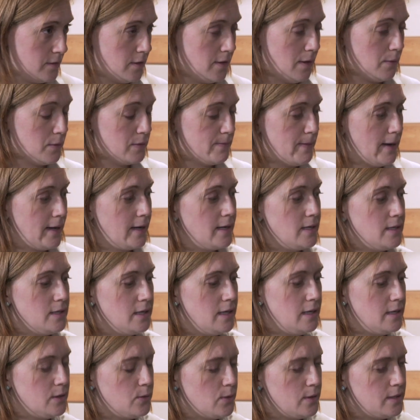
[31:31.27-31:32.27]
so that was back
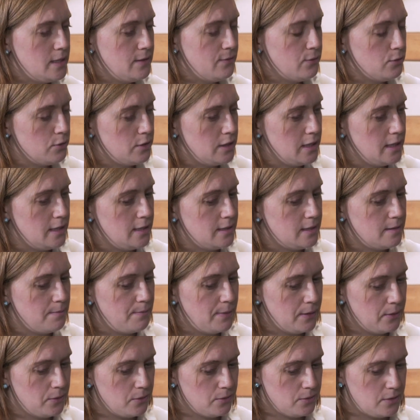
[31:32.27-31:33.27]
in 2014, to
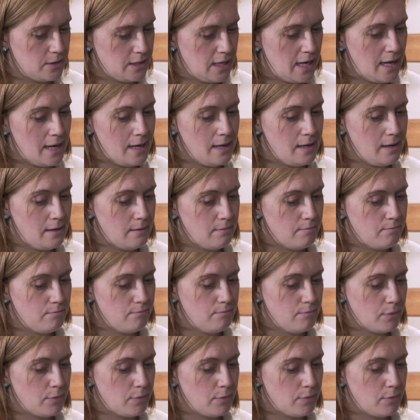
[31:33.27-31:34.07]
build a